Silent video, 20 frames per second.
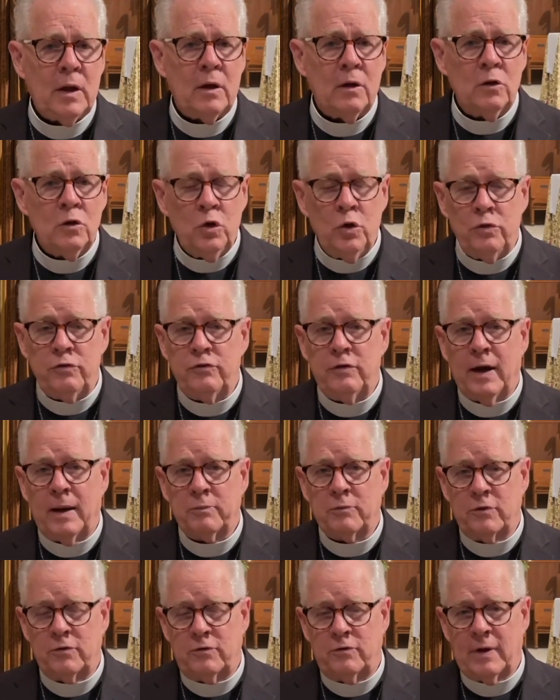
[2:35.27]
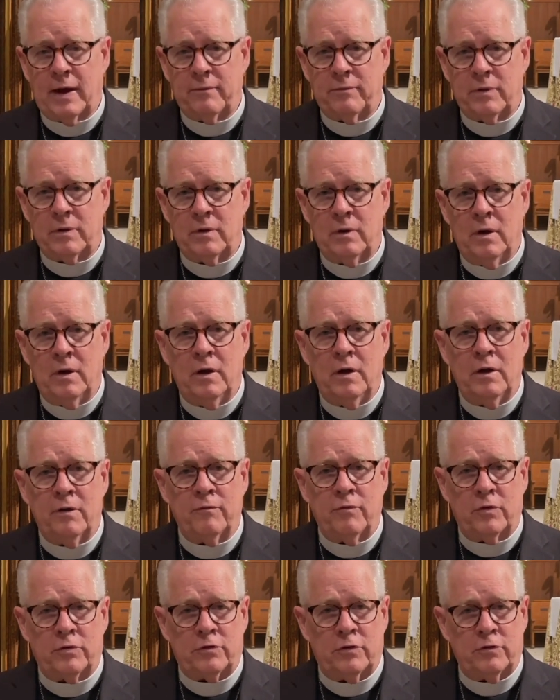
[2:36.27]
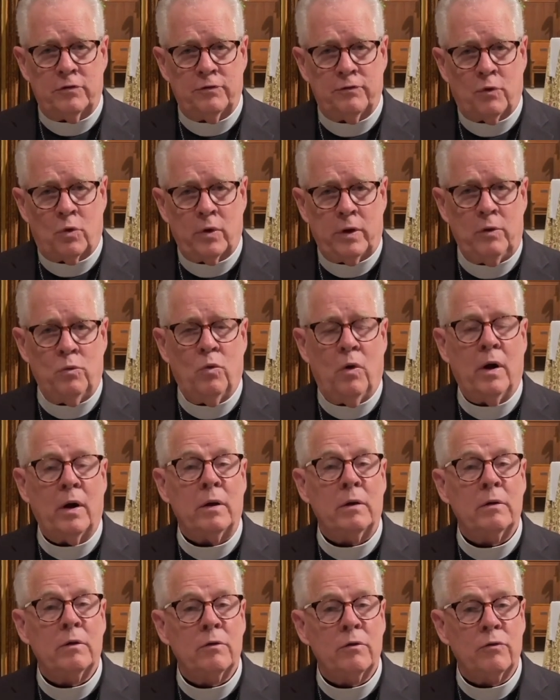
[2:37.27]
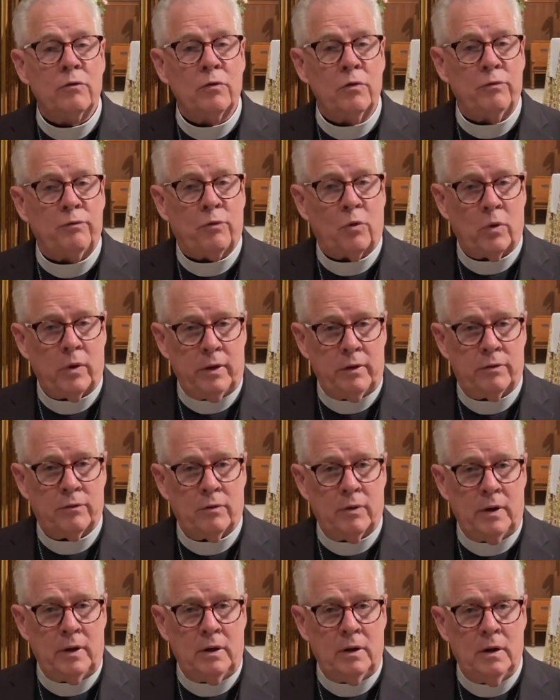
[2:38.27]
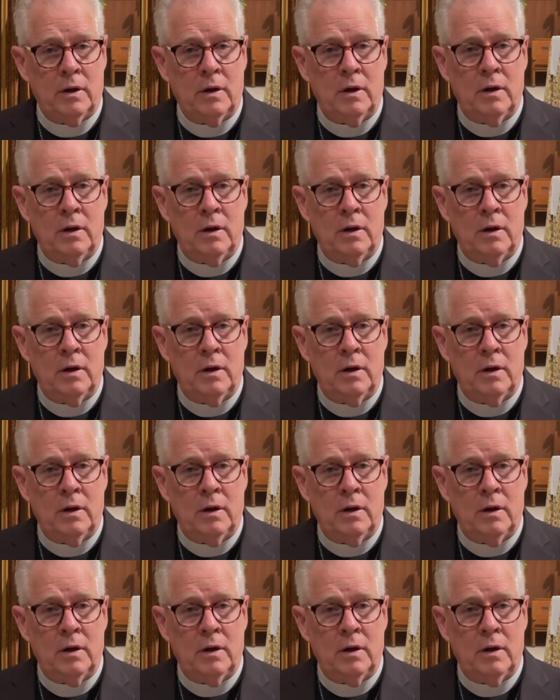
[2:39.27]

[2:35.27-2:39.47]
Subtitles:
Luke chapter 7. Verses 41 through 43.